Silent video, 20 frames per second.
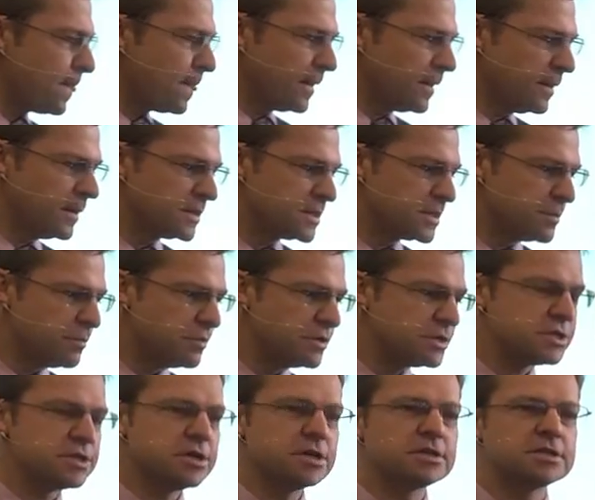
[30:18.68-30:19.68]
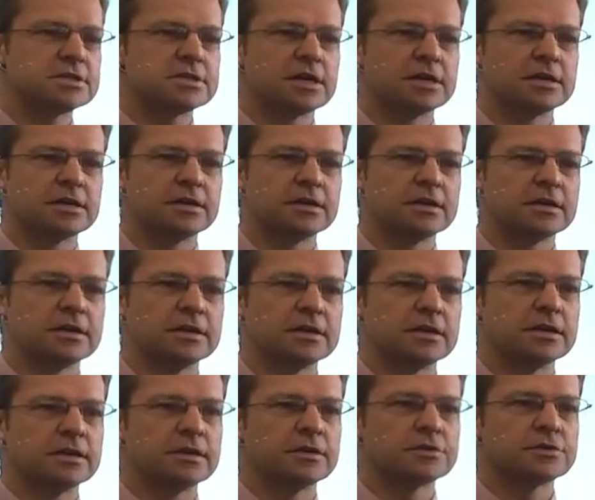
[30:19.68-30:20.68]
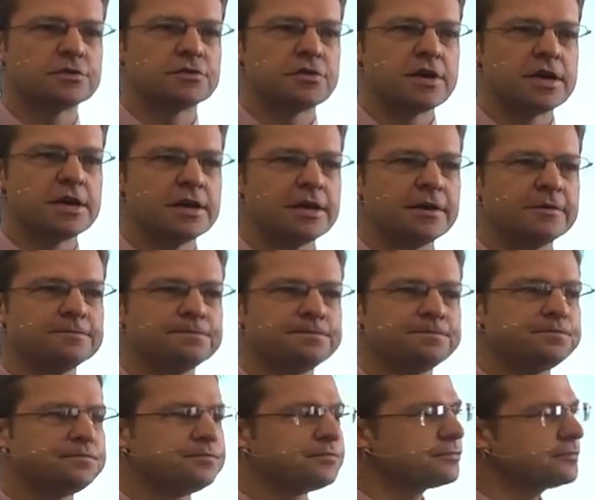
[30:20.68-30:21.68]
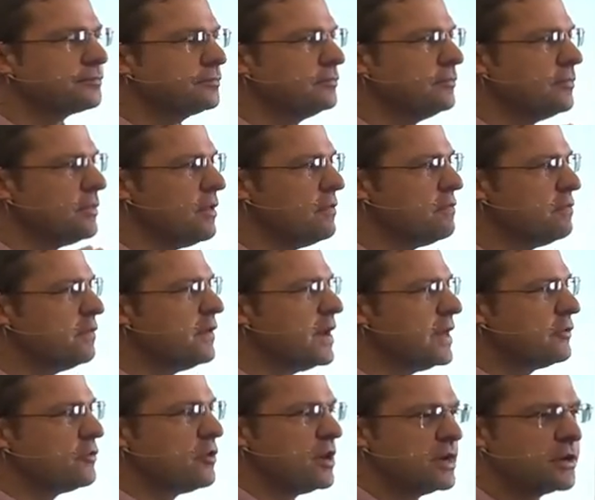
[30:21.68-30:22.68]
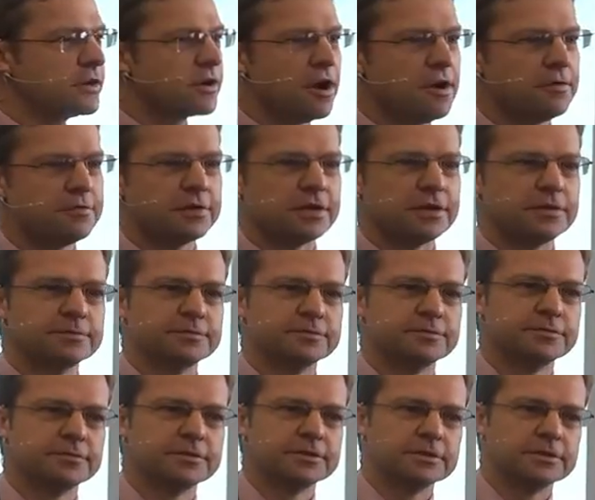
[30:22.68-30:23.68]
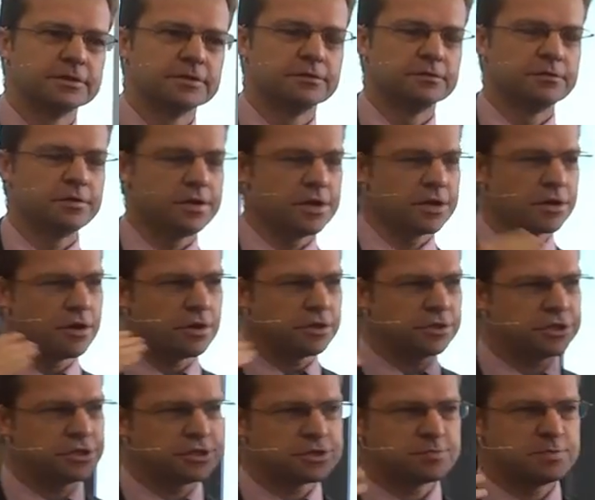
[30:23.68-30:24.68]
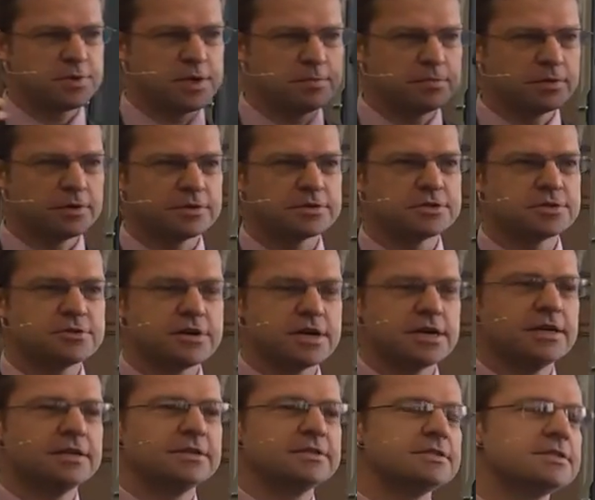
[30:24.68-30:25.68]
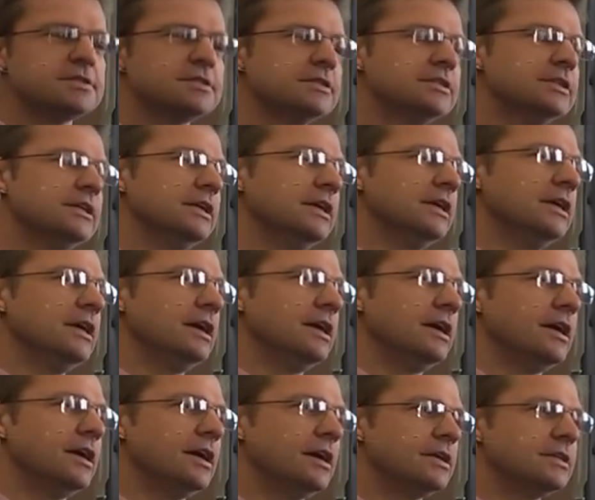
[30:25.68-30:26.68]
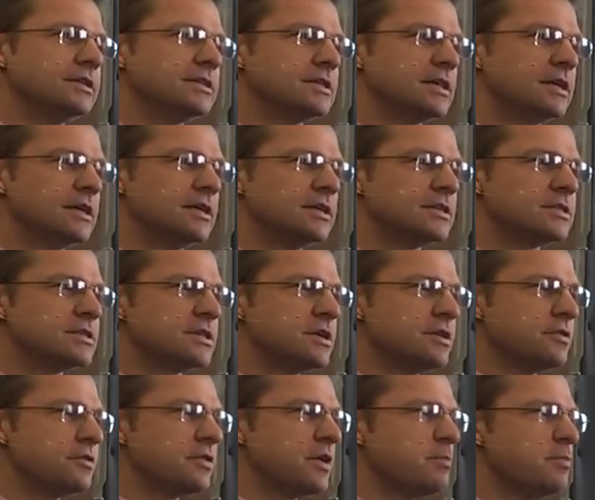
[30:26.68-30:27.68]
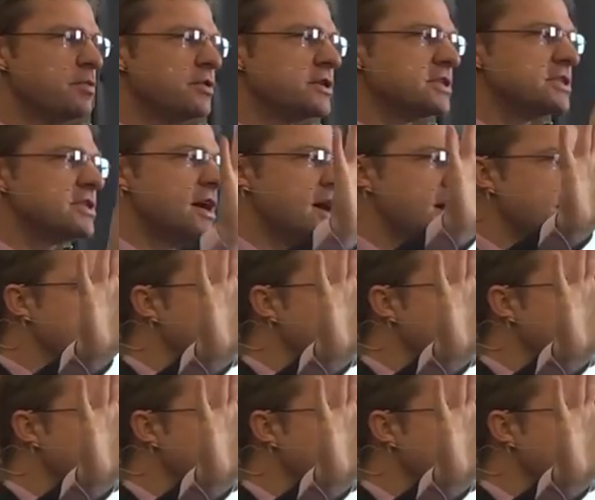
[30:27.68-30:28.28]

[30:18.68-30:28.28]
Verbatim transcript: Uh, some research done in, in Australia, fair trade coffee. Very conscious people, Australians. And uh, so they put a sign